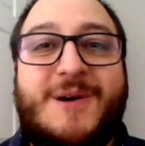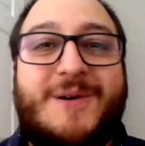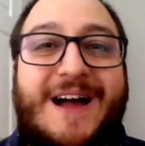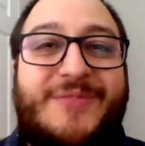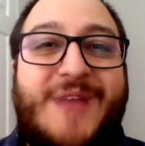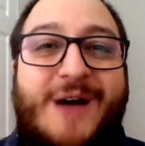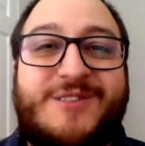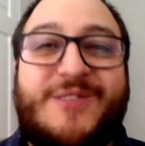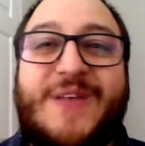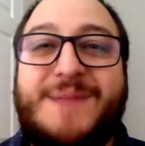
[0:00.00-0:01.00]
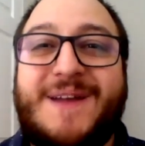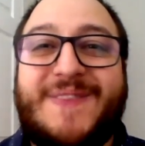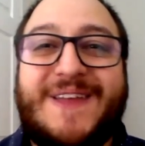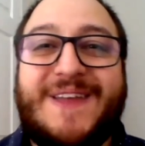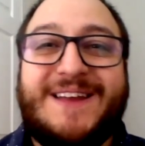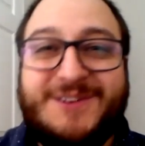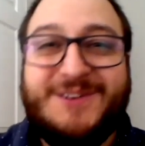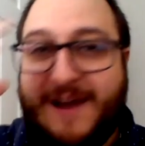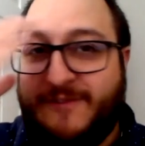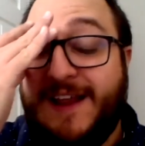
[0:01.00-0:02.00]
I, I also thought about that too
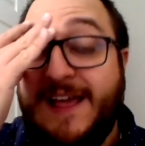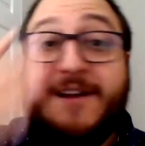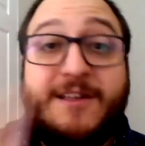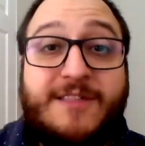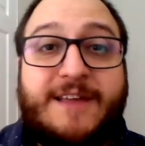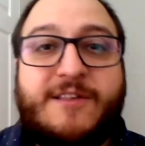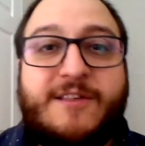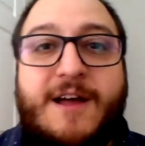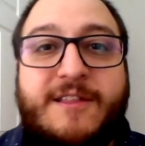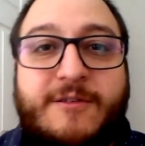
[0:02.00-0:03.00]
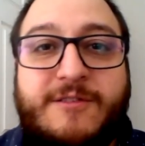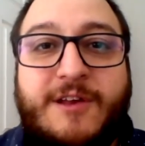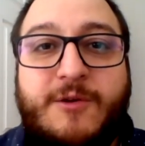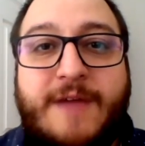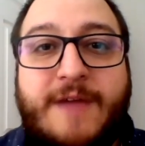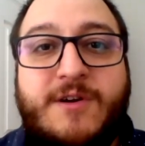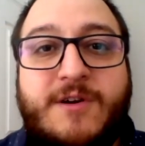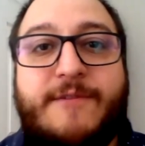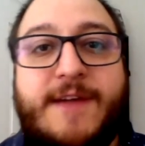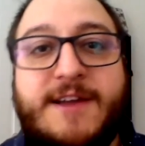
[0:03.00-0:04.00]
after it because like scott you said you had your
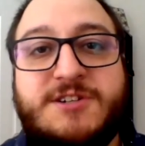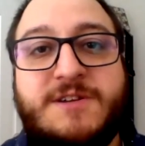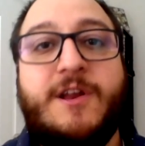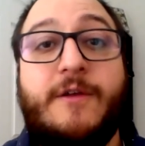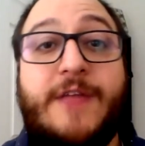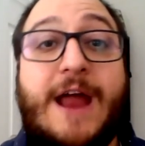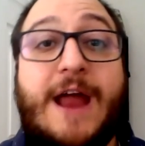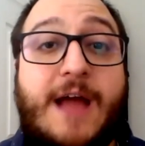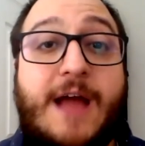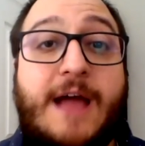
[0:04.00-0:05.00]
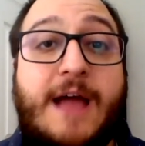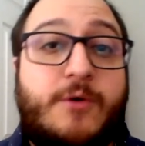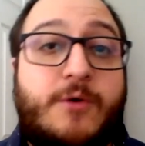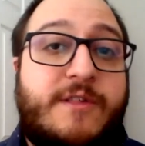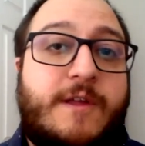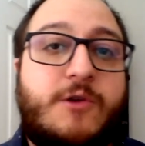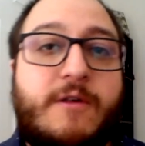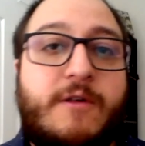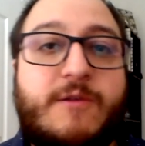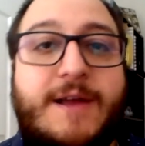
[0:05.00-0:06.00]
navigation video and I, I noticed that you
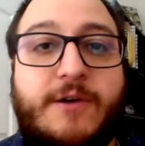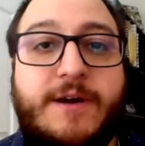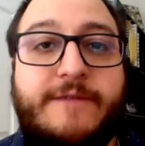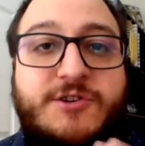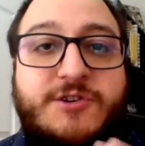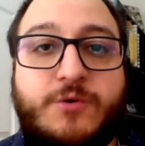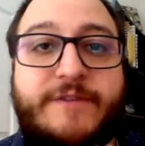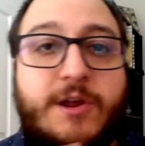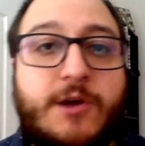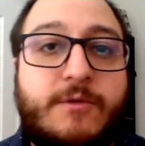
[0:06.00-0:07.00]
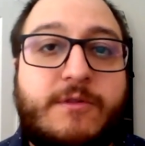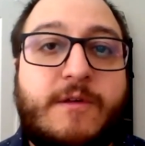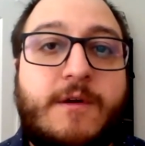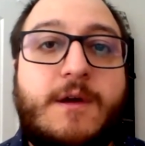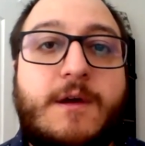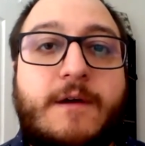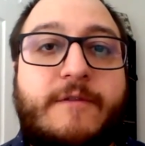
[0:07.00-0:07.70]
also had your individual videos yeah.